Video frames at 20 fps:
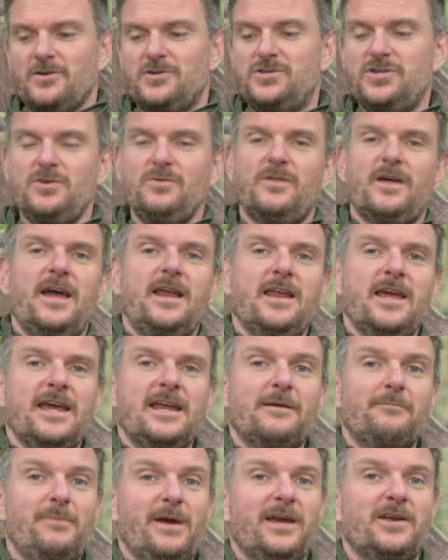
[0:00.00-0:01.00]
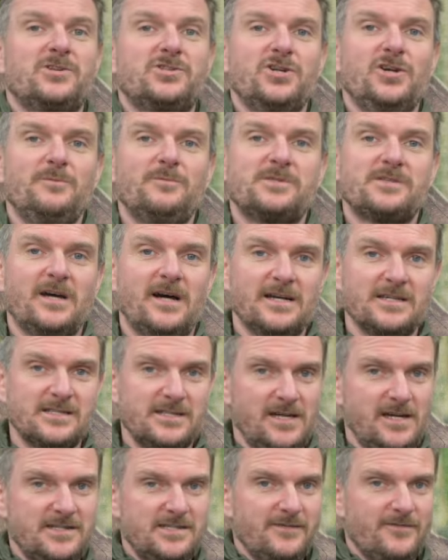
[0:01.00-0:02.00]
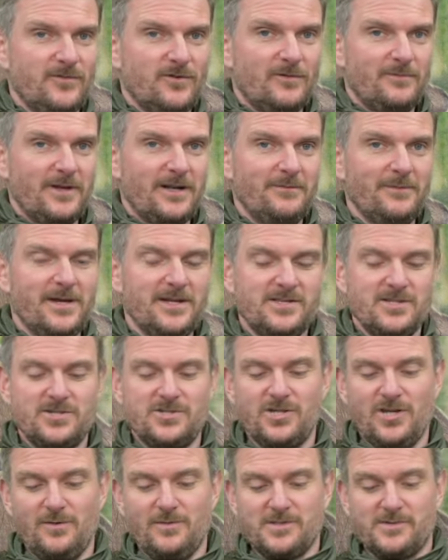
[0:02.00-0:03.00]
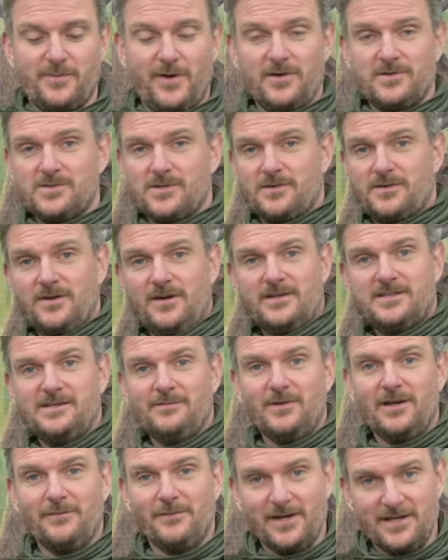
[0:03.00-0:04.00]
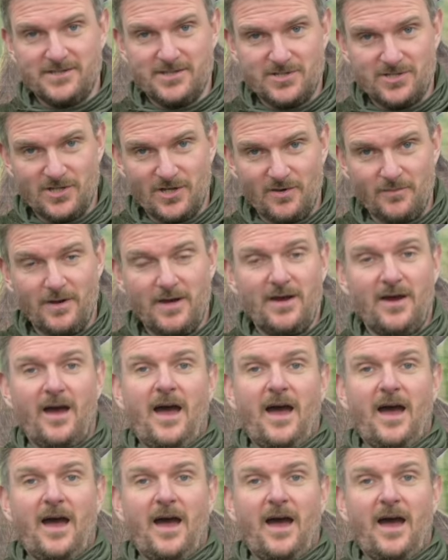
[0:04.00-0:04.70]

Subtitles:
Do they need a big tube size, 34mm tube as opposed to 30mm tube?